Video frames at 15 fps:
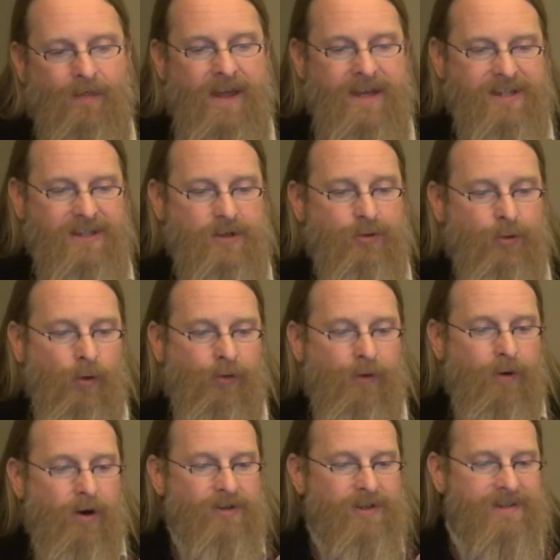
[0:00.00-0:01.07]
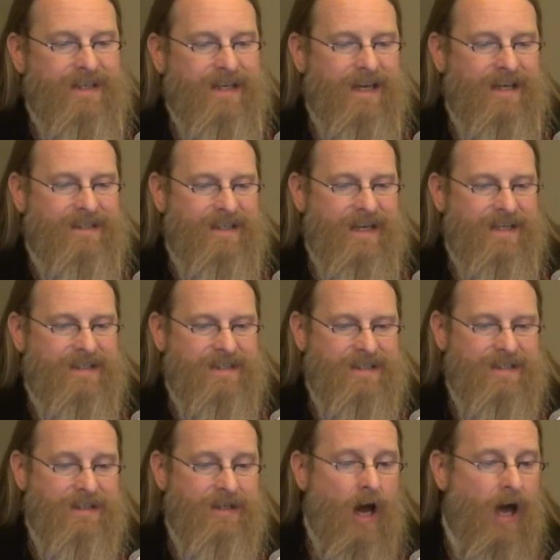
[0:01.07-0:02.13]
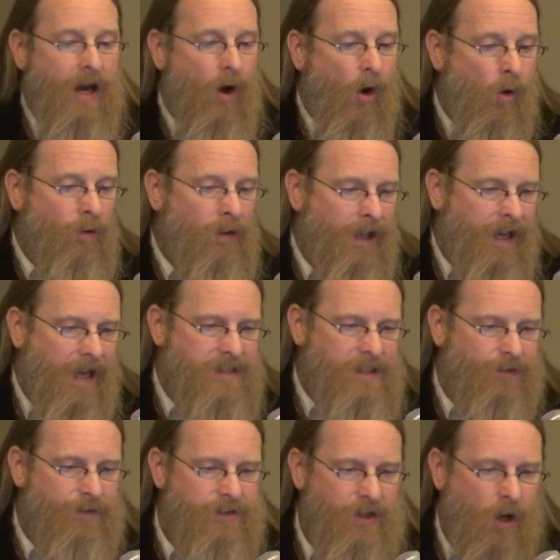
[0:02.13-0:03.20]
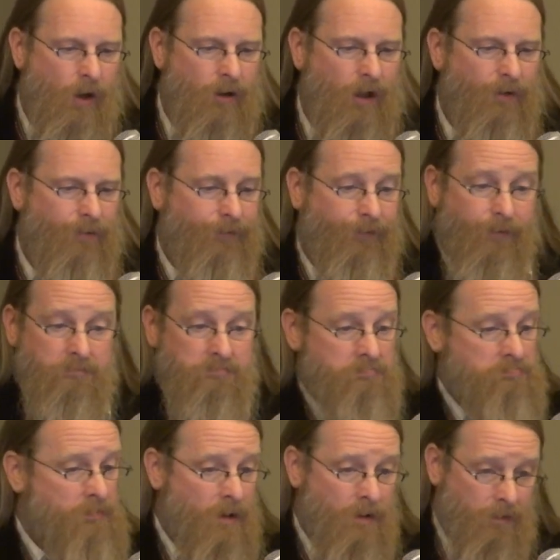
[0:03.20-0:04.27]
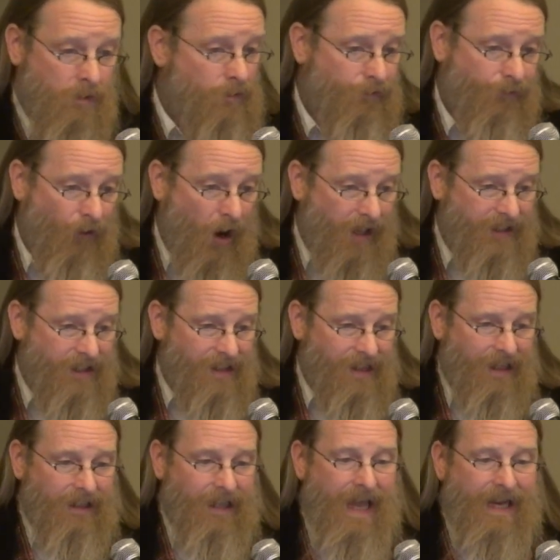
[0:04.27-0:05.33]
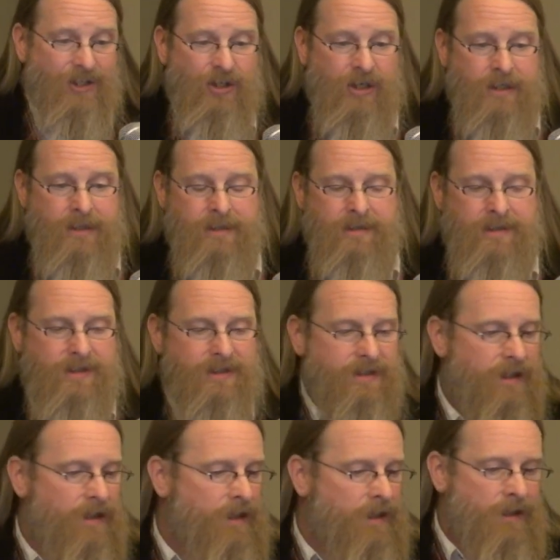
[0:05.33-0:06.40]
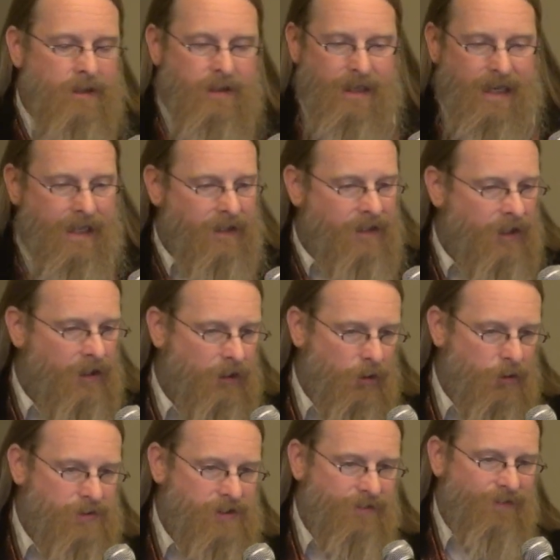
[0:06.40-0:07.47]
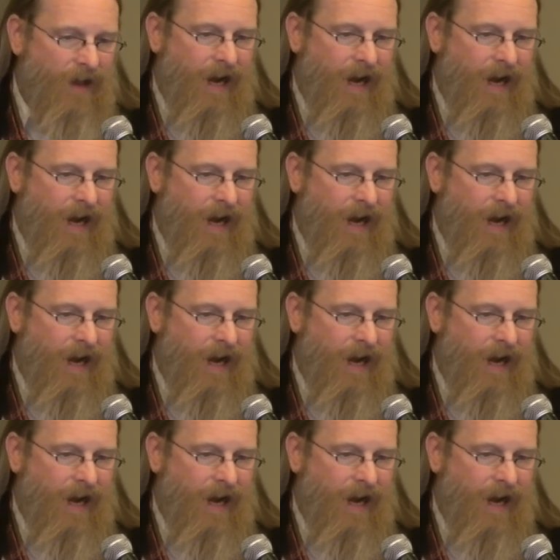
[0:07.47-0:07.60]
This truth emergency exists not only as a result of fraudulent elections, inconclusive